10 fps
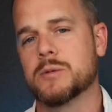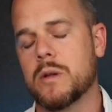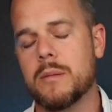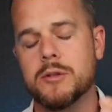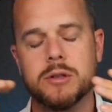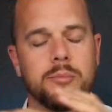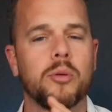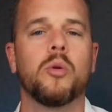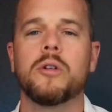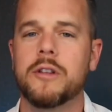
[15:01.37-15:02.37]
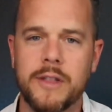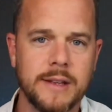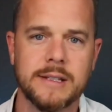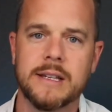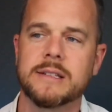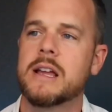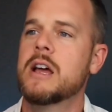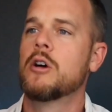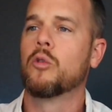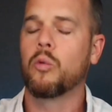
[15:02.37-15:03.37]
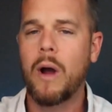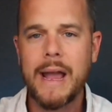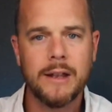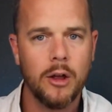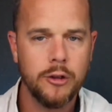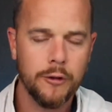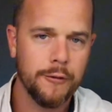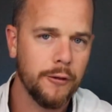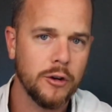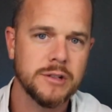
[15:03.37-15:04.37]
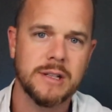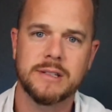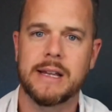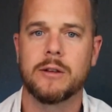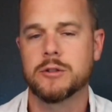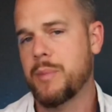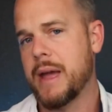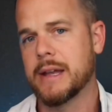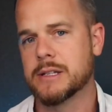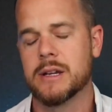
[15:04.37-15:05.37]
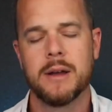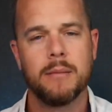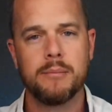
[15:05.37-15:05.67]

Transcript: One of the most important things is write your first sales page,